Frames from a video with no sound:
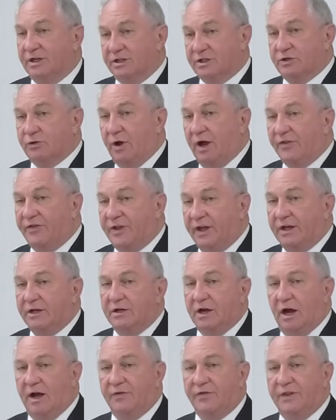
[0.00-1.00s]
And so I thank
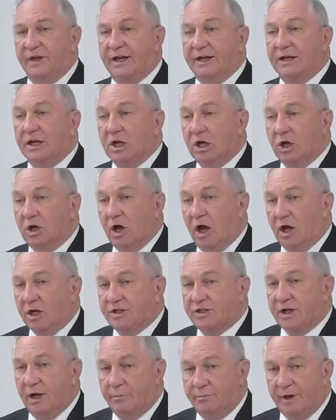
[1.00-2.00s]
God that
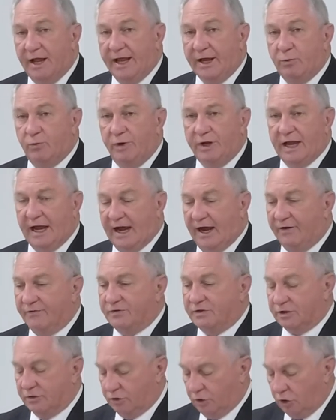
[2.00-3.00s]
someday we
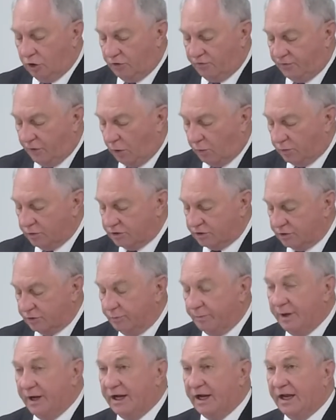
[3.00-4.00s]
have to look forward
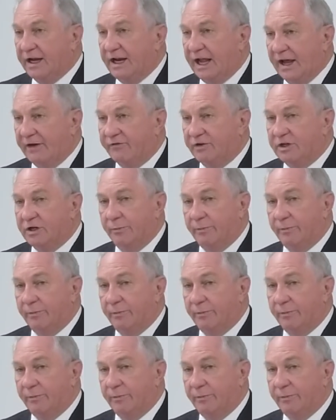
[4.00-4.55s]
to being in heaven,